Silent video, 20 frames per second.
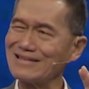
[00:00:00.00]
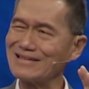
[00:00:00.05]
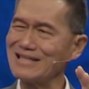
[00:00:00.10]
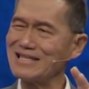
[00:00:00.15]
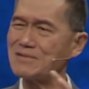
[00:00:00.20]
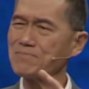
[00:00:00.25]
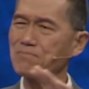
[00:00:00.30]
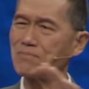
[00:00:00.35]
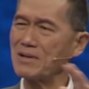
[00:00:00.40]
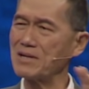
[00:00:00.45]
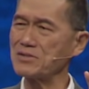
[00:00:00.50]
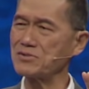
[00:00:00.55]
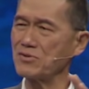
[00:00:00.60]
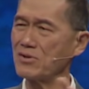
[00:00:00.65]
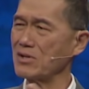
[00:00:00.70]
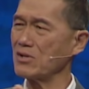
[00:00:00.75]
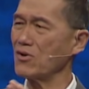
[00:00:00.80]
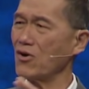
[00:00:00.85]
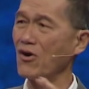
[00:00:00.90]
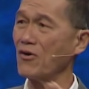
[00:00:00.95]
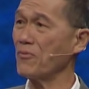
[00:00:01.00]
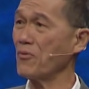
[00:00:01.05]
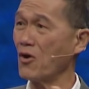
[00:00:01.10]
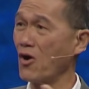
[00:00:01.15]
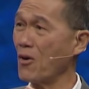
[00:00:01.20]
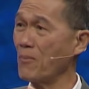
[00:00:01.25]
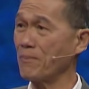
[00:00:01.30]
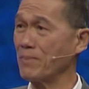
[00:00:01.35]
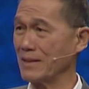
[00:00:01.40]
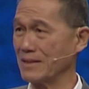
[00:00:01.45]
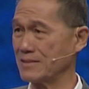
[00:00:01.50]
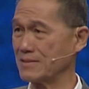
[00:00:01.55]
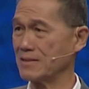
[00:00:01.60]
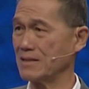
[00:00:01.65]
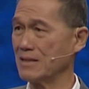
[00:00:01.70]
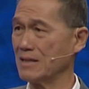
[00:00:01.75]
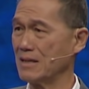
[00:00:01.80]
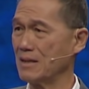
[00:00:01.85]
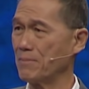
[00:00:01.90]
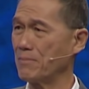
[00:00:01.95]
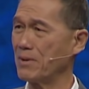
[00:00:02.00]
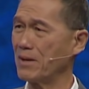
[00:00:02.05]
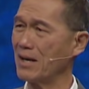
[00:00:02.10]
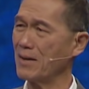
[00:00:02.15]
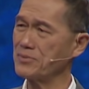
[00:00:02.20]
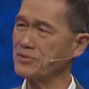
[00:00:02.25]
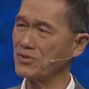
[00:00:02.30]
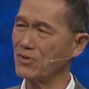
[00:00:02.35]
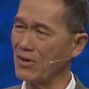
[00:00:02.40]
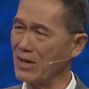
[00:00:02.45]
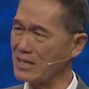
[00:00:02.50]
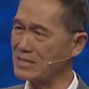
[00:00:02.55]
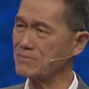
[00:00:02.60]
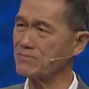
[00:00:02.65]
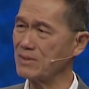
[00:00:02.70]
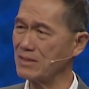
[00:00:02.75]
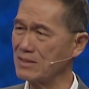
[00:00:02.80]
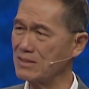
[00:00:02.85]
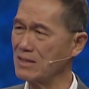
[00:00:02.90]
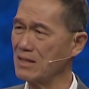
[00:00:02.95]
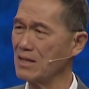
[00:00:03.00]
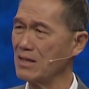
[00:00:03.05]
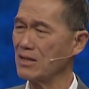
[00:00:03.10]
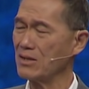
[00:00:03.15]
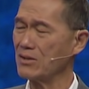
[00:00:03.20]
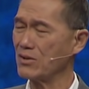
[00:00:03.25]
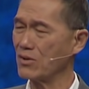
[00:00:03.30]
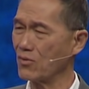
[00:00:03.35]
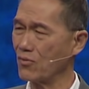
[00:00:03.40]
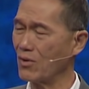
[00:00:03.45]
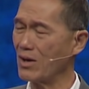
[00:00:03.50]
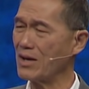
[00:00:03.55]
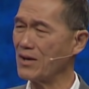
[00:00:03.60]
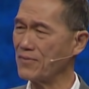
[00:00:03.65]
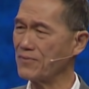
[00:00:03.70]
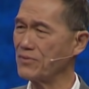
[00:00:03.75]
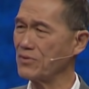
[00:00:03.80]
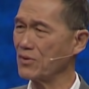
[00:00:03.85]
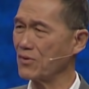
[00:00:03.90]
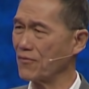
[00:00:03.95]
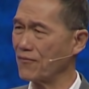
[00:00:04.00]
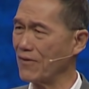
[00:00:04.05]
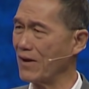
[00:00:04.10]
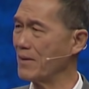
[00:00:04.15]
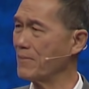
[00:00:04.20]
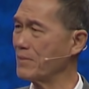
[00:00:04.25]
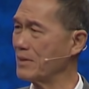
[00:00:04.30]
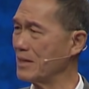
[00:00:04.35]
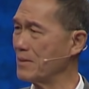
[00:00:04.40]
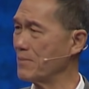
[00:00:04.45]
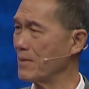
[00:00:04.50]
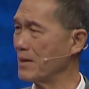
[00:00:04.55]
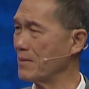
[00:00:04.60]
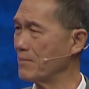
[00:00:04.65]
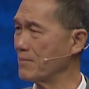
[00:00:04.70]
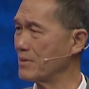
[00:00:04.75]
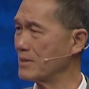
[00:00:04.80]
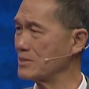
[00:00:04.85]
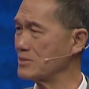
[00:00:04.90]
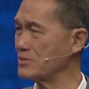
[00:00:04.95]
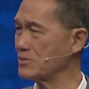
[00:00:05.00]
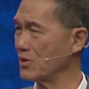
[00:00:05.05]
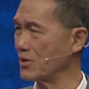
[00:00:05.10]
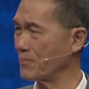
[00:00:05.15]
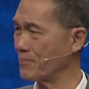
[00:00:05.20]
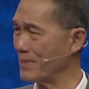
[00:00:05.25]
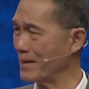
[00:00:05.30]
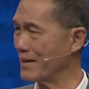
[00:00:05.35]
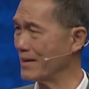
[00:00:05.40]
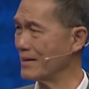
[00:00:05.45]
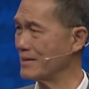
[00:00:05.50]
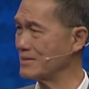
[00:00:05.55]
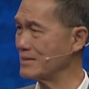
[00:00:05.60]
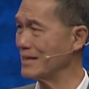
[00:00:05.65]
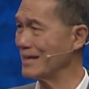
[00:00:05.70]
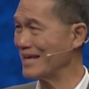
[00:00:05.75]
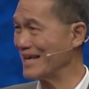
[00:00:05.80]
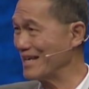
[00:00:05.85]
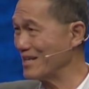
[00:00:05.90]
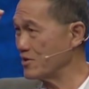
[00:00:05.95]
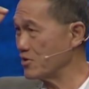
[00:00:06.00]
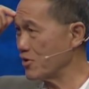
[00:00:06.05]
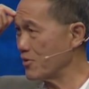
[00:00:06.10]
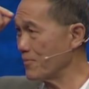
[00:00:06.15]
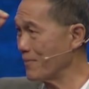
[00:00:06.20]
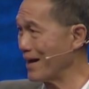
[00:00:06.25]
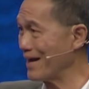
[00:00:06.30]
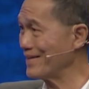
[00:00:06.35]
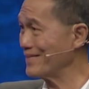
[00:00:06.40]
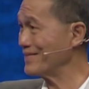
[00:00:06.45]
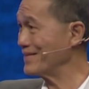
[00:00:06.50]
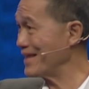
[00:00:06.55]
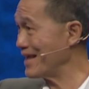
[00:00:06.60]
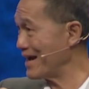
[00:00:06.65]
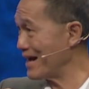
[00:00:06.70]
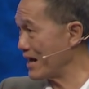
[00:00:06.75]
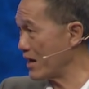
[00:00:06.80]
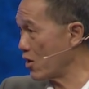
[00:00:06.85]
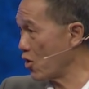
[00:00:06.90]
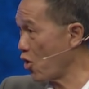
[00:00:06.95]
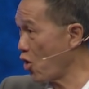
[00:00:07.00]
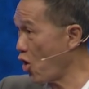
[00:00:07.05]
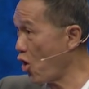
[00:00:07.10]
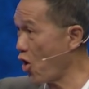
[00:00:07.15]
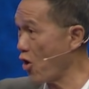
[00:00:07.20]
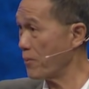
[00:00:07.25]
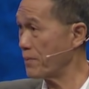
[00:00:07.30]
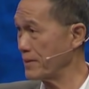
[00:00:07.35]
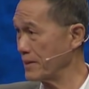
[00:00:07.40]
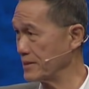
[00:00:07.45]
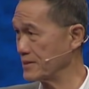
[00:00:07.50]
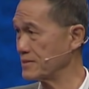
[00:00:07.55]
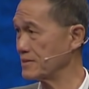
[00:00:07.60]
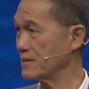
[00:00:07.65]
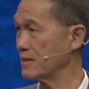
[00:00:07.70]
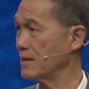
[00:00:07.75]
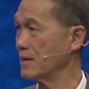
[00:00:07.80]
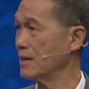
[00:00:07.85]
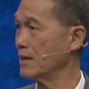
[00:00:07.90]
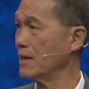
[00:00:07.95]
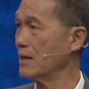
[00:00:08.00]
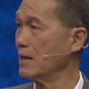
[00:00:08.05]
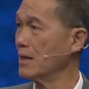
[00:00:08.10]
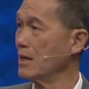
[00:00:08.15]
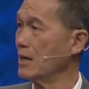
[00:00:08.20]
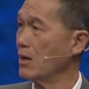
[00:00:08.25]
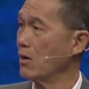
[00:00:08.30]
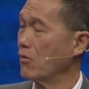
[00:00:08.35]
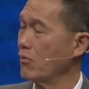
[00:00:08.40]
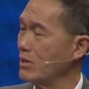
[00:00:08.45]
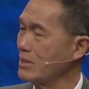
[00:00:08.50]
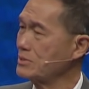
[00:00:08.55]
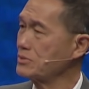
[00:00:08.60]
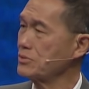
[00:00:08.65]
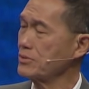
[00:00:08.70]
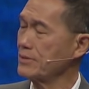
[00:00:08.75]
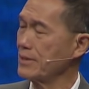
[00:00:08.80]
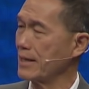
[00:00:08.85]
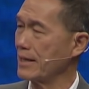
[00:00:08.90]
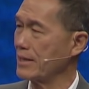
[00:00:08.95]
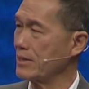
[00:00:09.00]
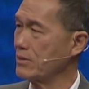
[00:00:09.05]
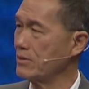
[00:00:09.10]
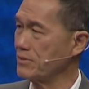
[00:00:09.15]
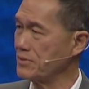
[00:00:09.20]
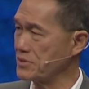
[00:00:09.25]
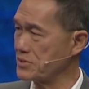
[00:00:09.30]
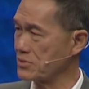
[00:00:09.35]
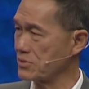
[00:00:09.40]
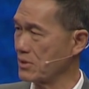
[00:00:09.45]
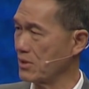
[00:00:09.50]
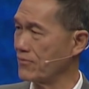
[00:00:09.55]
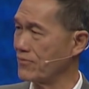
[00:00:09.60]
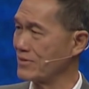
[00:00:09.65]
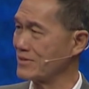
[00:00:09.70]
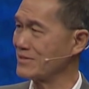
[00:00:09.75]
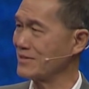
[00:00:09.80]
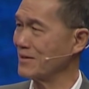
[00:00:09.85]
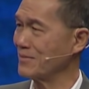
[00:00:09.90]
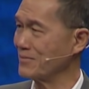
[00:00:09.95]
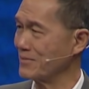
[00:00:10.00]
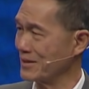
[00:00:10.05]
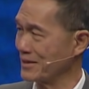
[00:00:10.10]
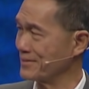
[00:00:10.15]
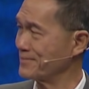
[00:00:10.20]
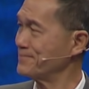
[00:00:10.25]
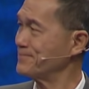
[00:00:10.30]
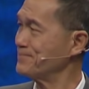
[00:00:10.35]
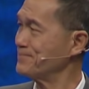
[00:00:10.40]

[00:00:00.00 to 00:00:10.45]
this person is hopeless. Perhaps your husband, your wife, your family members, your parents, in your mind, they are hopeless. Well, today you'll discover something.